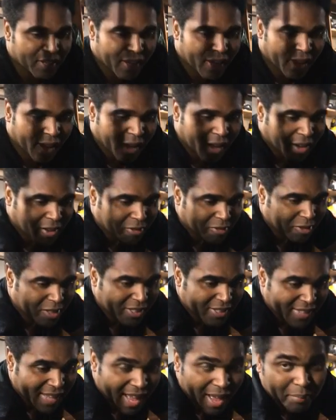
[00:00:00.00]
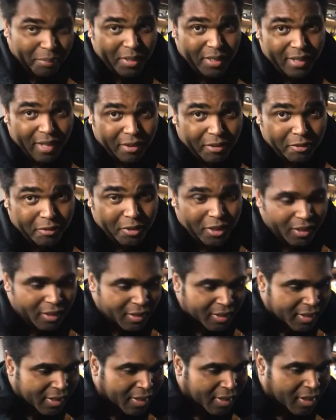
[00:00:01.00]
Yeah, what's happening,
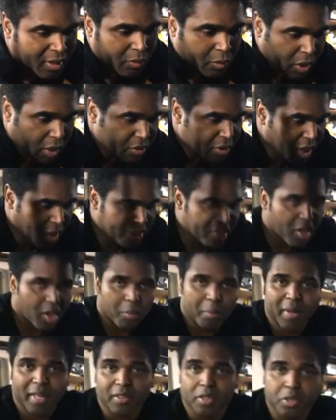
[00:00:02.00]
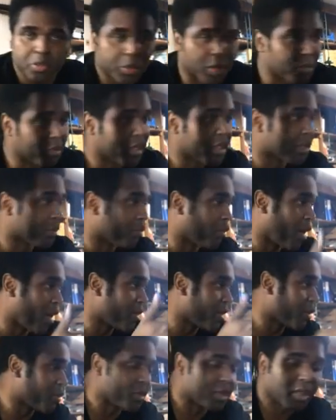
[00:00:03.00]
everyone? Well, y'all know about the Trailblazer
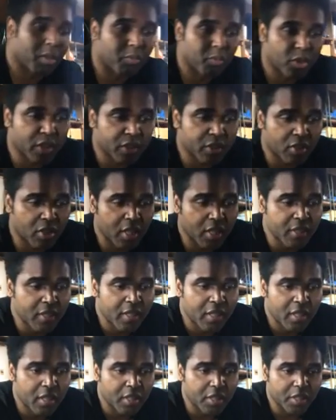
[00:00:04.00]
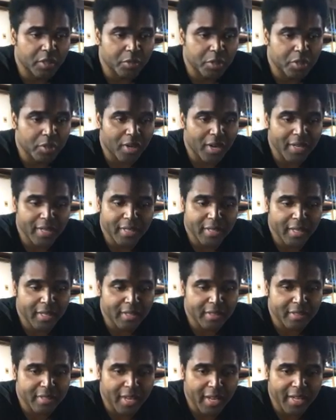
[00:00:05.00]
project, which I'm working on. You know, we're trying to
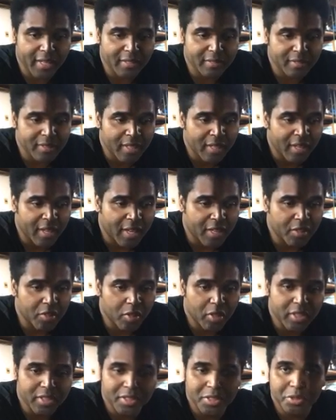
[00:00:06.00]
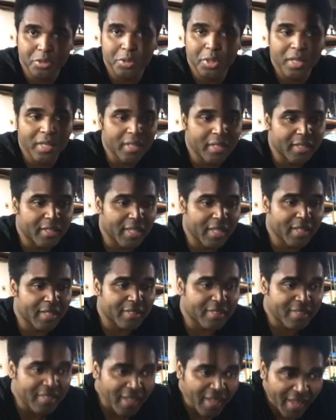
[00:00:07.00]
get it tight. In order to get
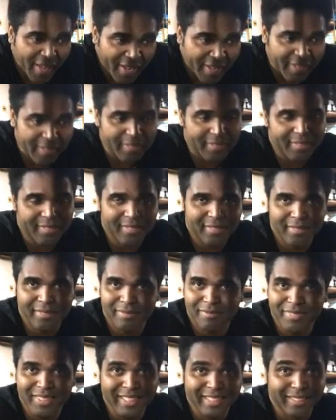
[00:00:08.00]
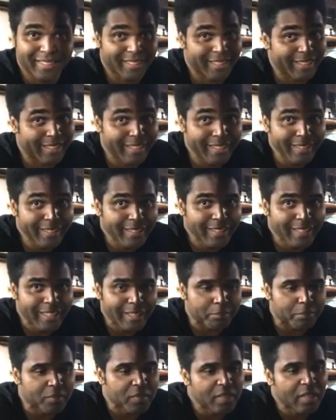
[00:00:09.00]
it tight, tighten it
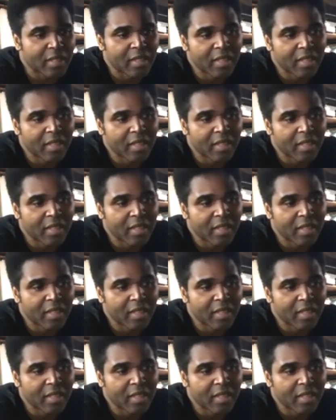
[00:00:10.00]
up,